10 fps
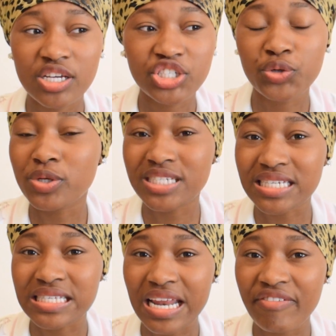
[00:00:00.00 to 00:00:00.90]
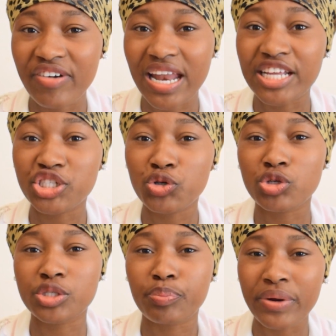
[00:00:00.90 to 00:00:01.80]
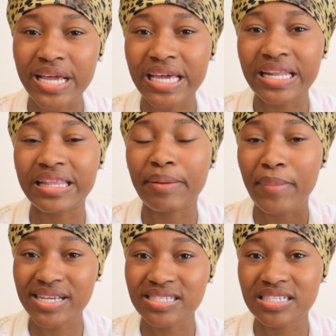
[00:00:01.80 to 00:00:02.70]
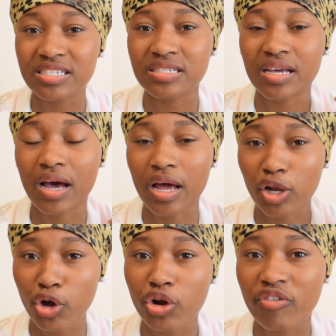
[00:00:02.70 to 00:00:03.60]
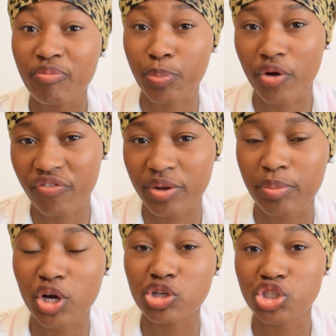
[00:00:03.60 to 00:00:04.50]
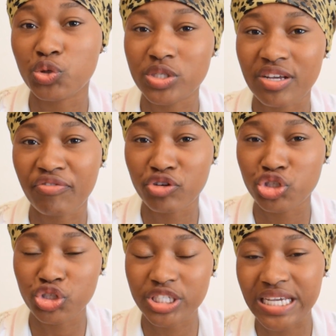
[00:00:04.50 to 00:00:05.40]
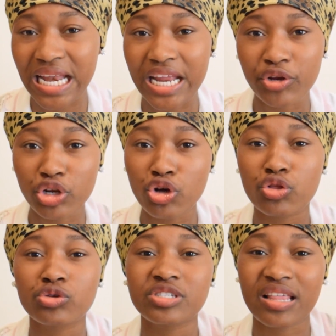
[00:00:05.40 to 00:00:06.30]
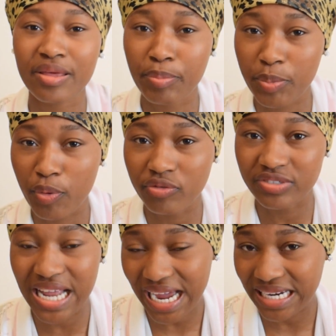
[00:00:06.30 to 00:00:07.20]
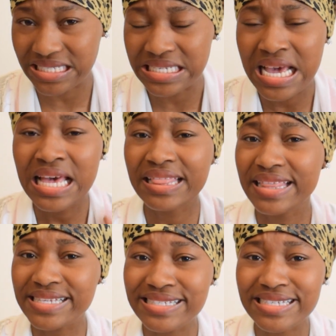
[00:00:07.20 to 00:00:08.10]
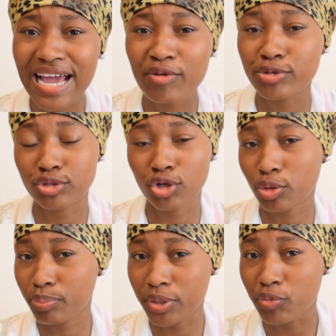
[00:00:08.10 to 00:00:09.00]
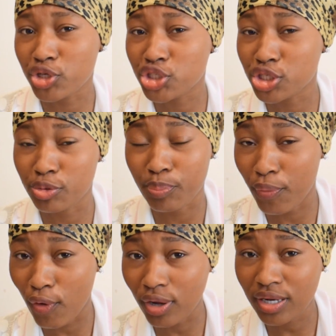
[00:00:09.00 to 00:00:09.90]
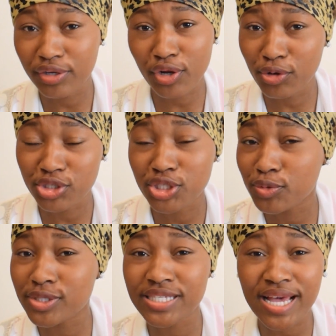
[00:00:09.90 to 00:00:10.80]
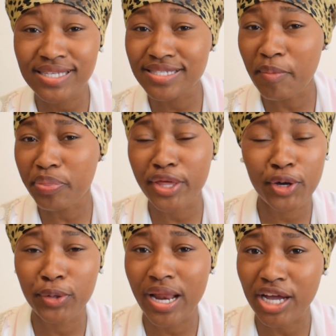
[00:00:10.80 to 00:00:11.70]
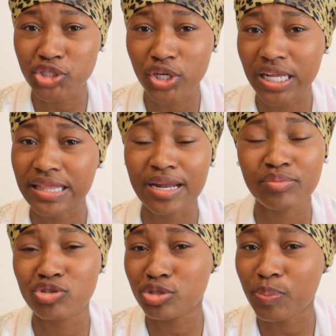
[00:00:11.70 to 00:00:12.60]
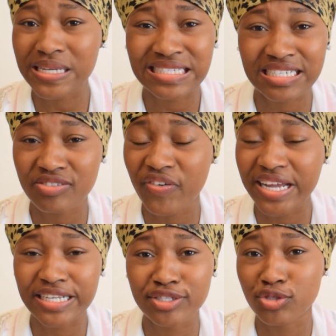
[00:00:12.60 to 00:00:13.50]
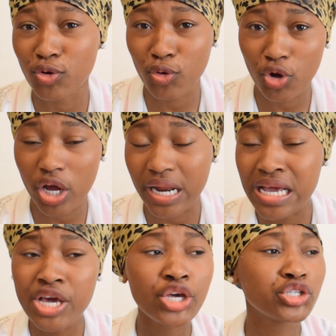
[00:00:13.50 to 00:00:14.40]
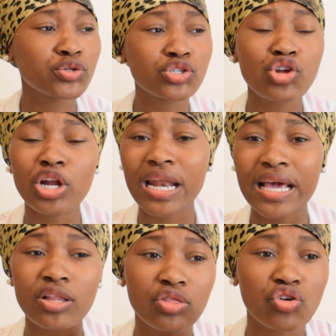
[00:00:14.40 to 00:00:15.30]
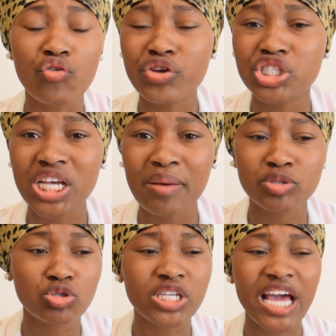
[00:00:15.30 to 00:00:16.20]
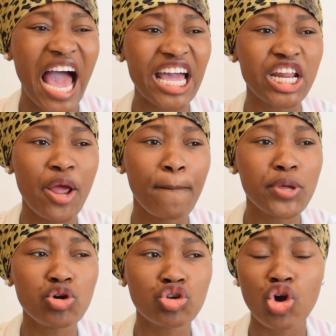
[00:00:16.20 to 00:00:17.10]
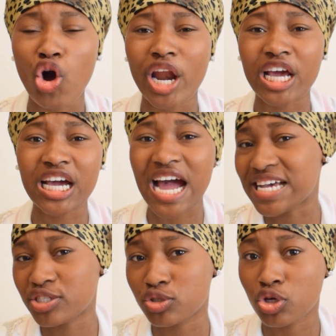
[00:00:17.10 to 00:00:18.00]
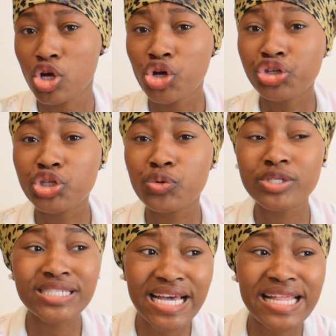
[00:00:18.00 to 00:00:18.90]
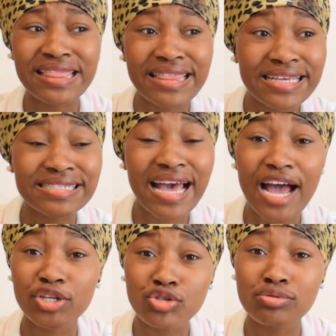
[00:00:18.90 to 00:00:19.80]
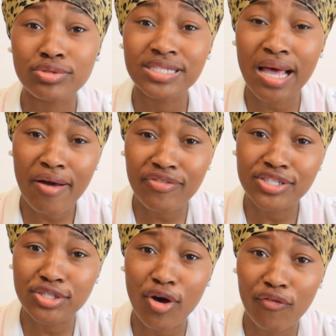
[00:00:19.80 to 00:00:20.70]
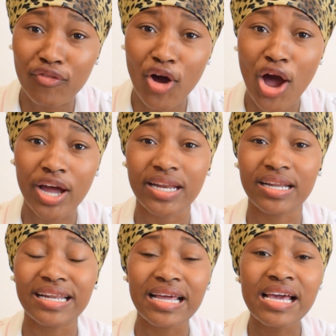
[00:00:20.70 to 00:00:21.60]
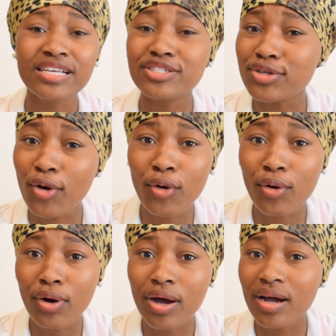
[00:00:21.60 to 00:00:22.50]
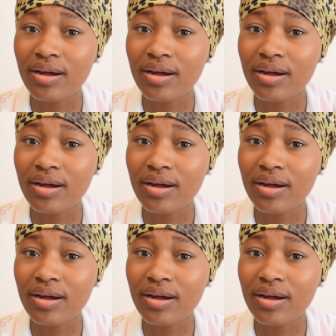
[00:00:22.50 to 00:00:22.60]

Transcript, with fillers: she was a slave girl and she was bringing the masters uh, a lot of profit because she was a fortune teller and you know those are the people of darkness this girl was not bewitching paul no she was saying something good actually that most pastors find it so good she was not like throwing charms or saying i rebuke you or i curse you she was saying these are true servants of god so